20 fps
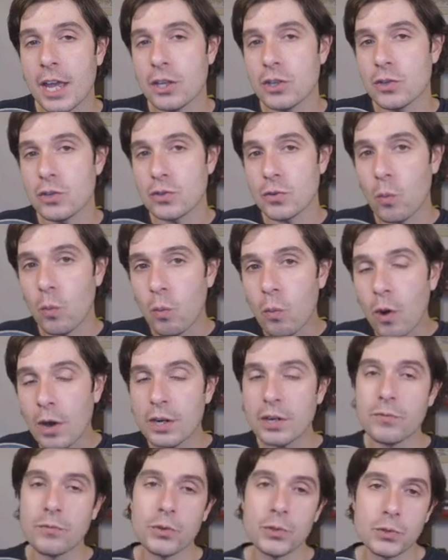use
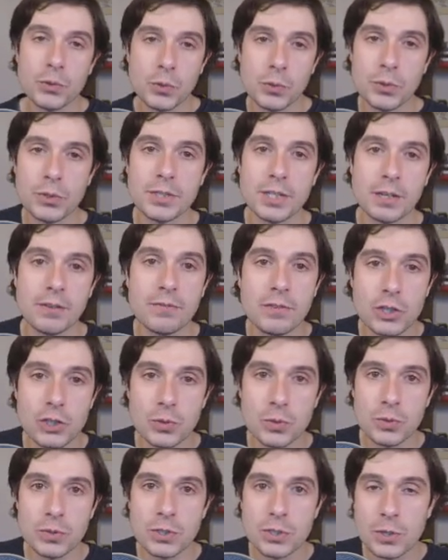wonderful tools like
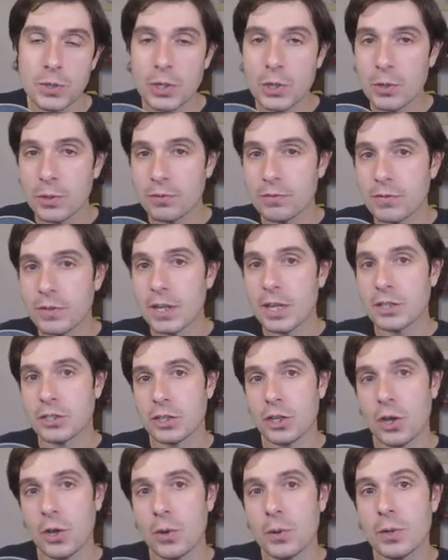Visual Studio and VS
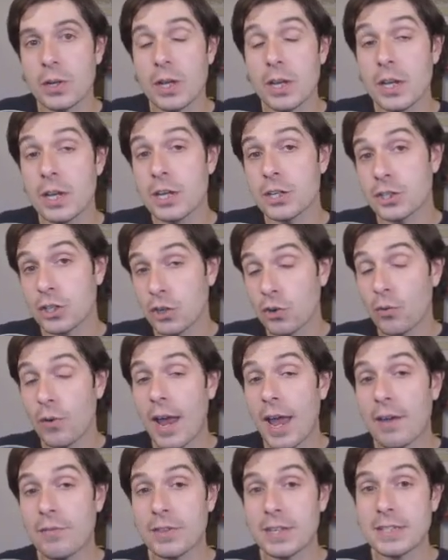Code to
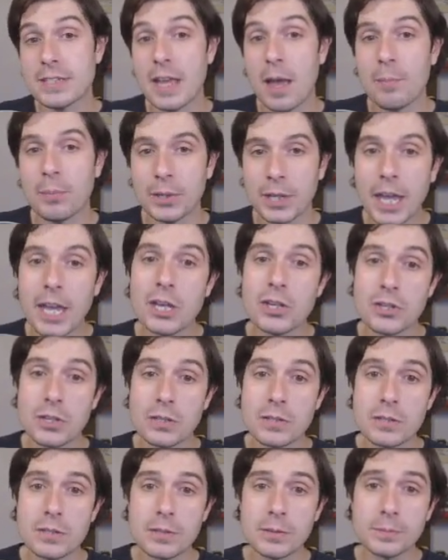craft these
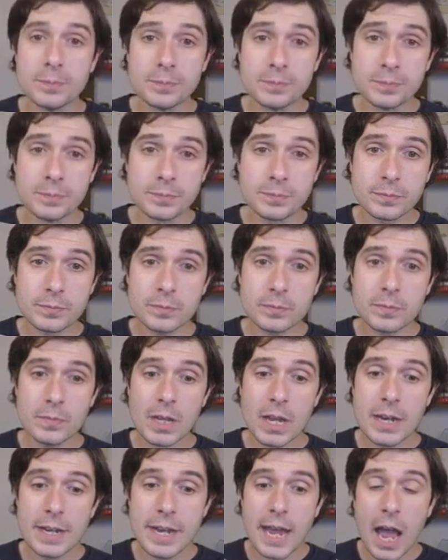applications.
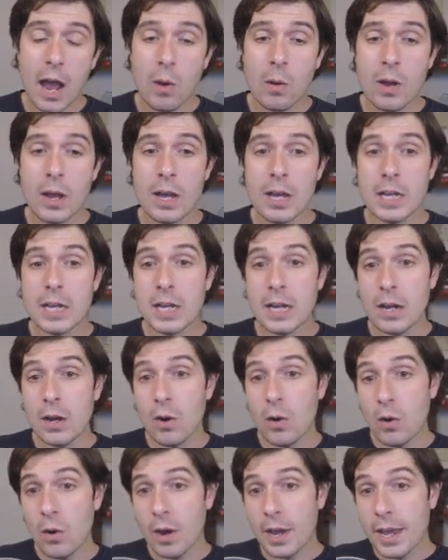Now,
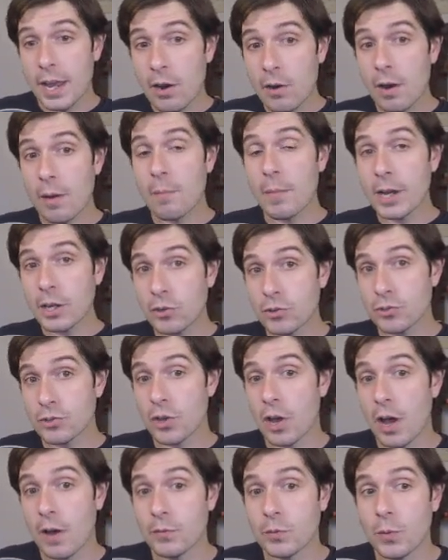here at
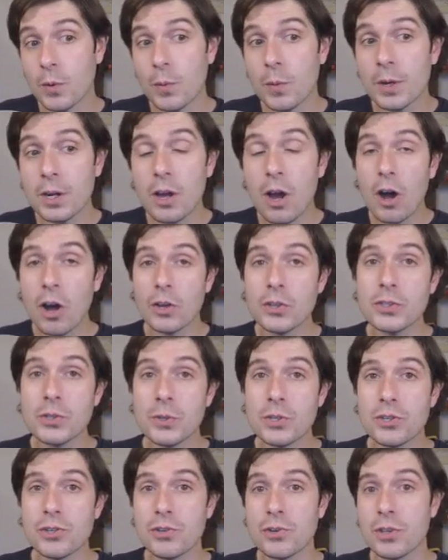Microsoft, we want to also
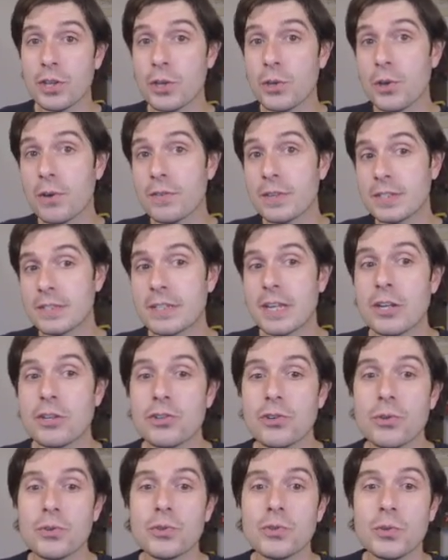ensure that you have
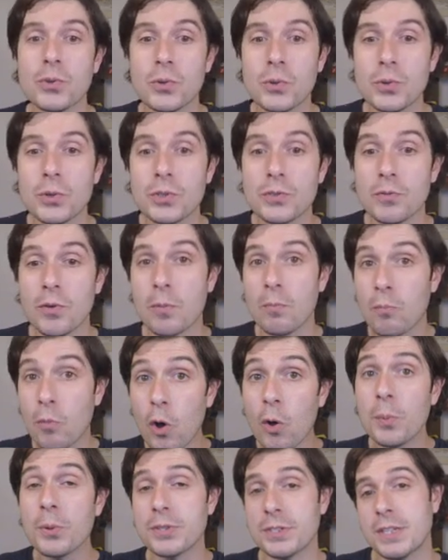essential tools for
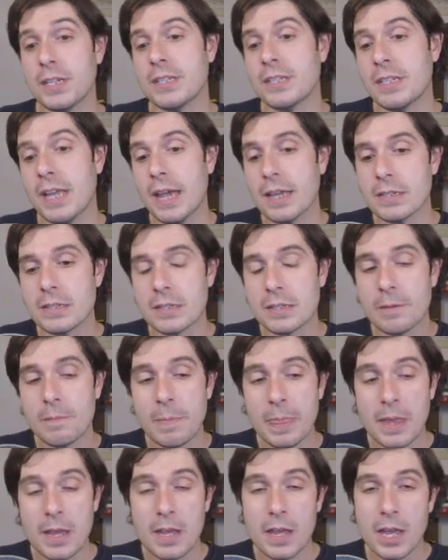mobile success.
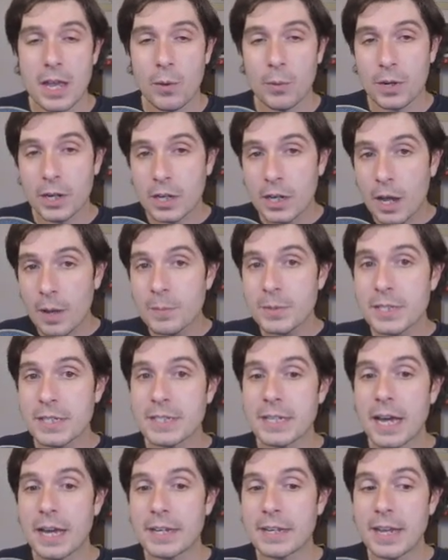And when it comes
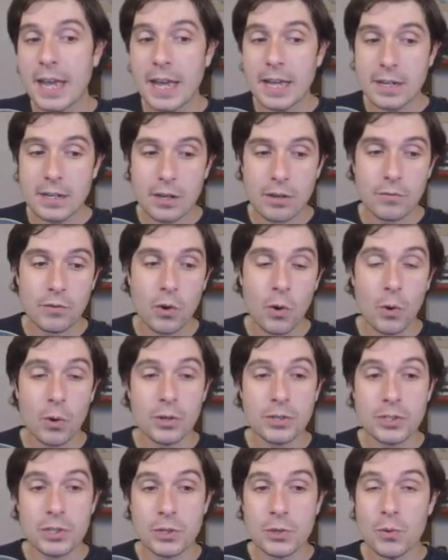to .NET, of
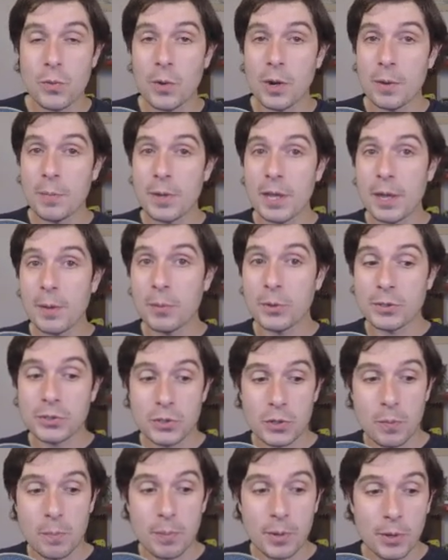course, you want to be able to
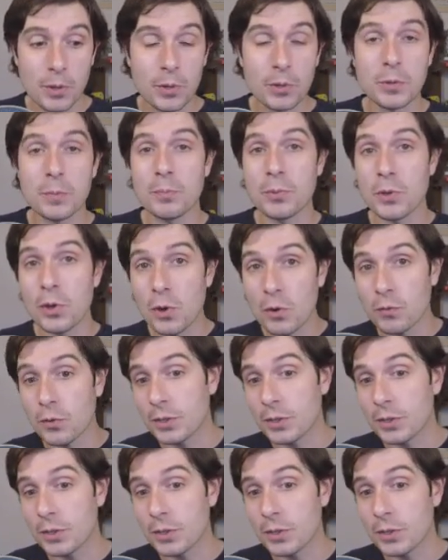build beautiful